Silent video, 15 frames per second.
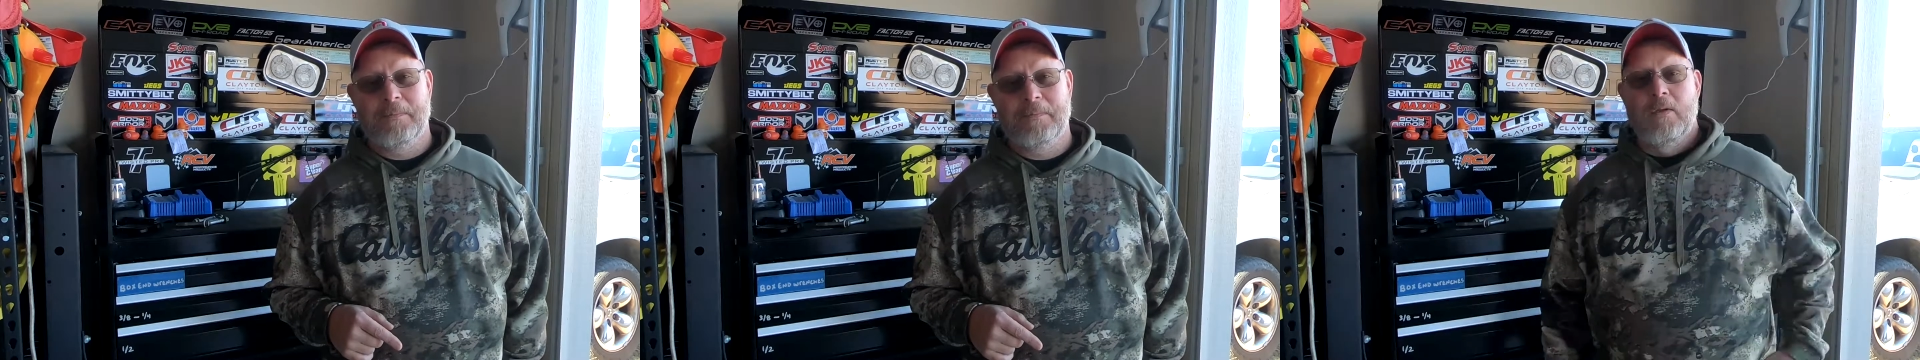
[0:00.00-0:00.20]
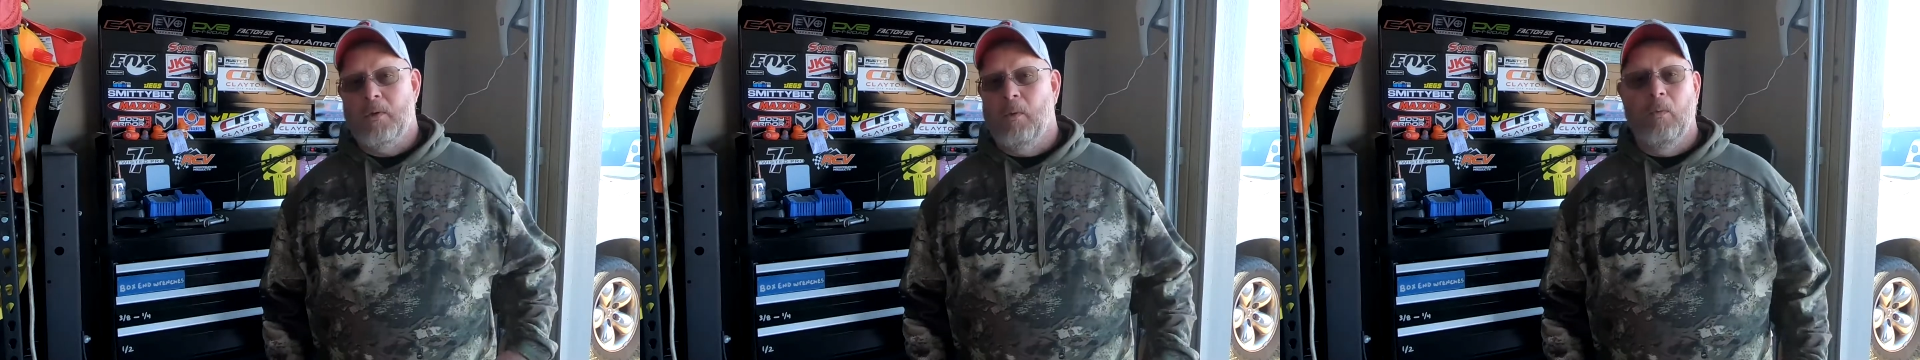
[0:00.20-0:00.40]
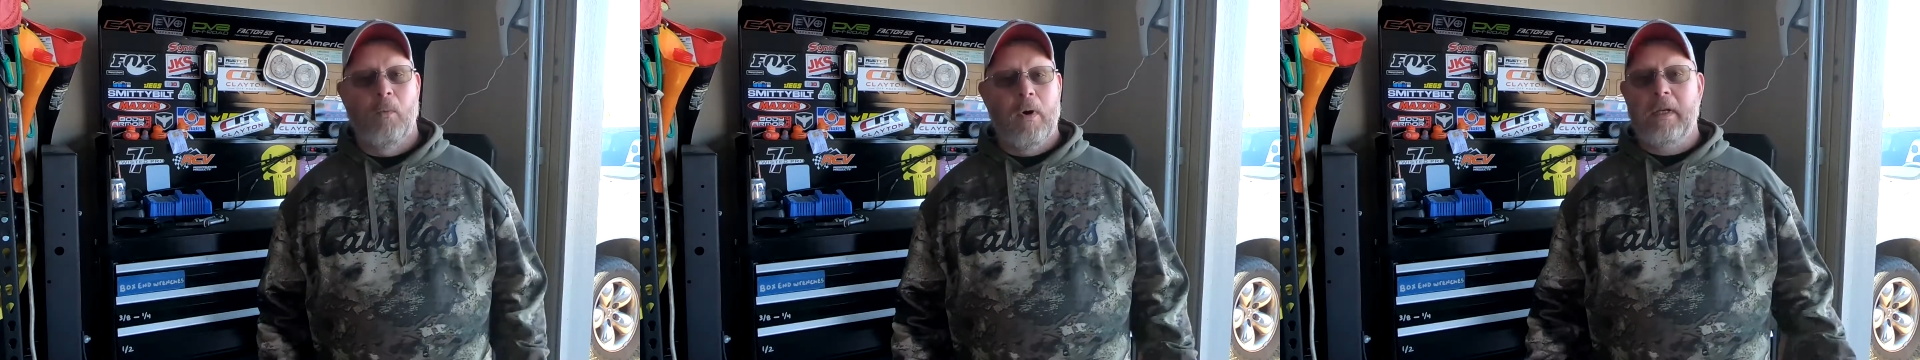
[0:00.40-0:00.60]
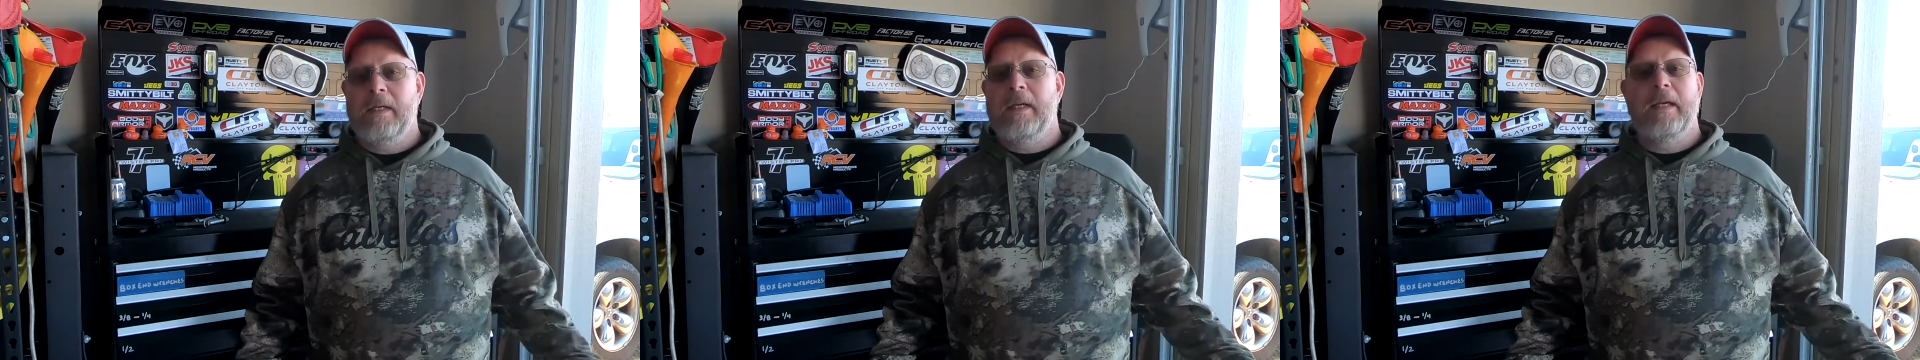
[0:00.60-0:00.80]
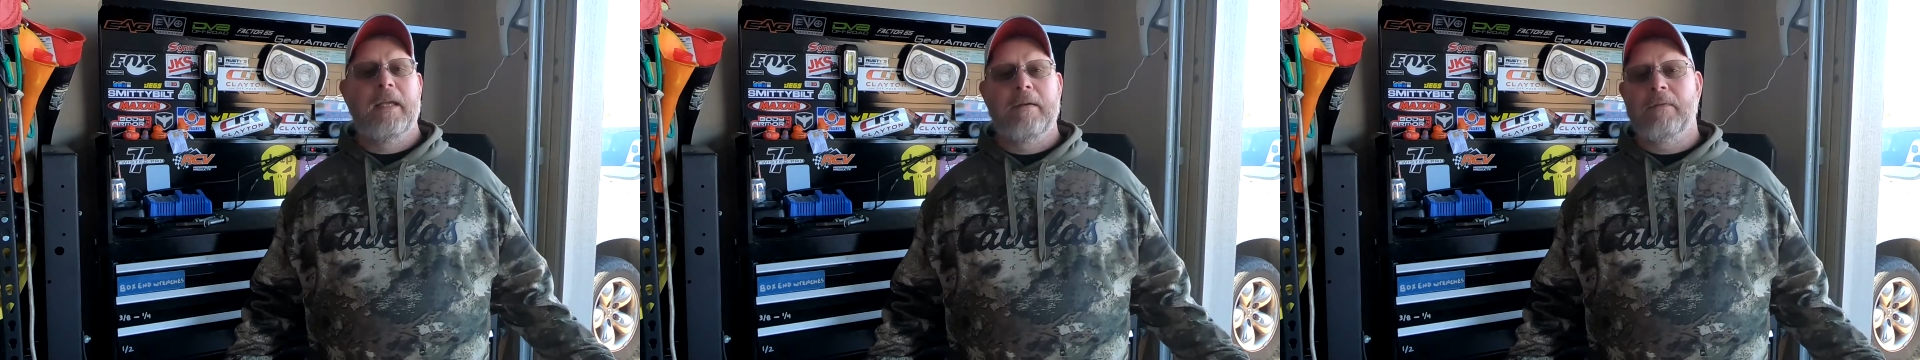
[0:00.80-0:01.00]
So what are
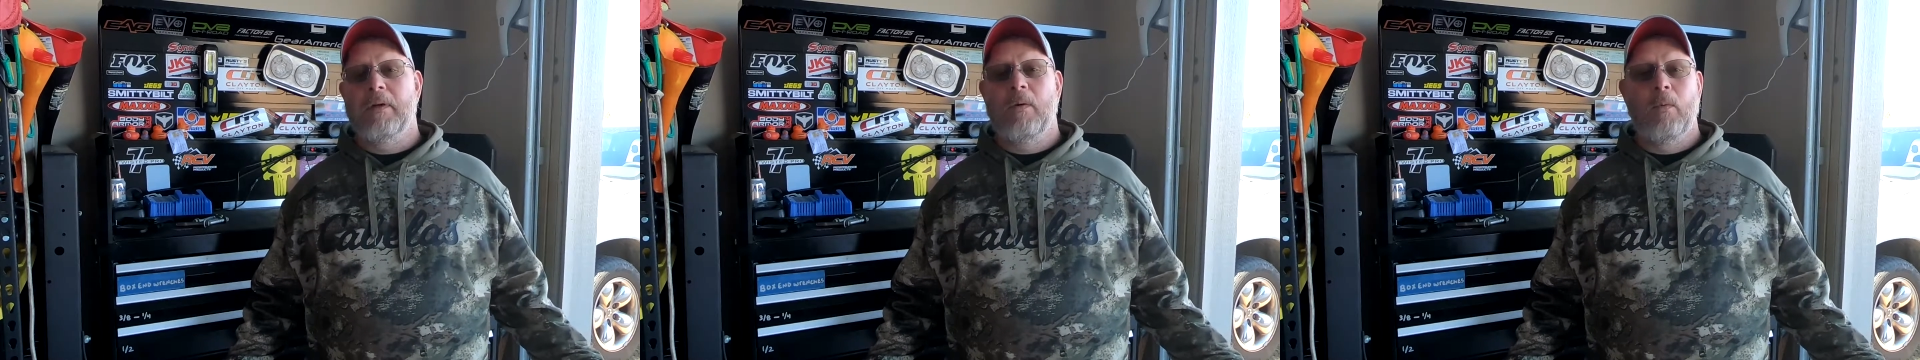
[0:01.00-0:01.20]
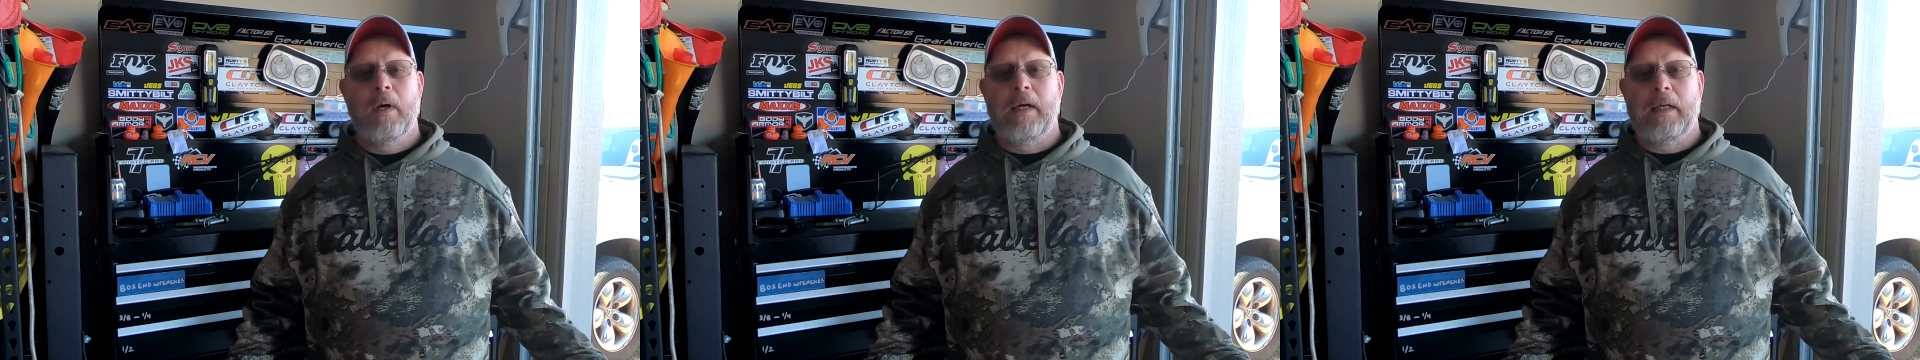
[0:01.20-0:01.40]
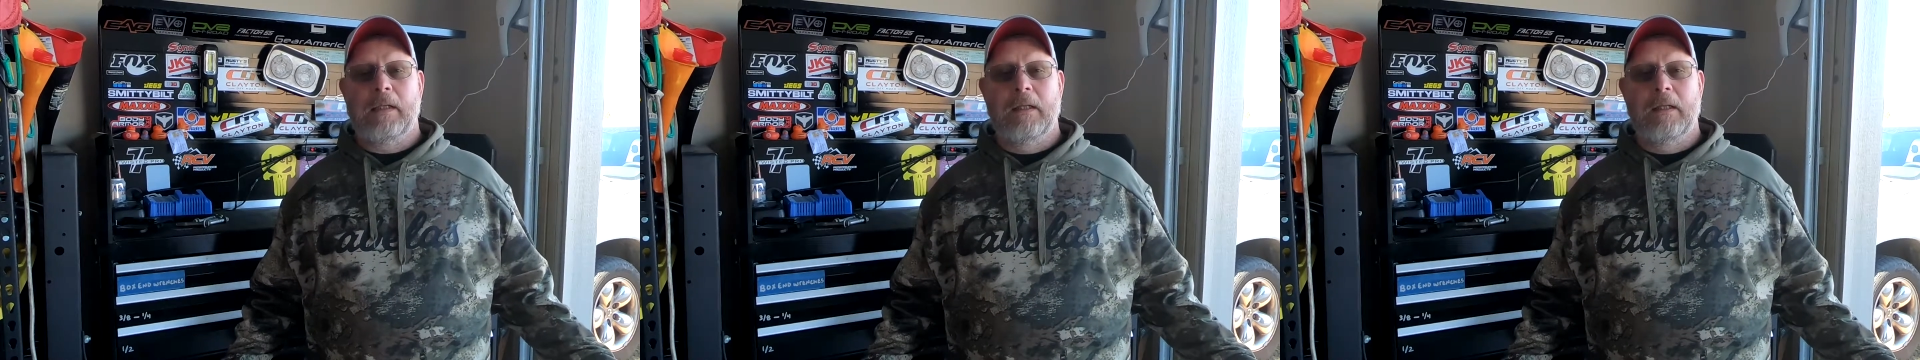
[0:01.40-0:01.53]
you giving away,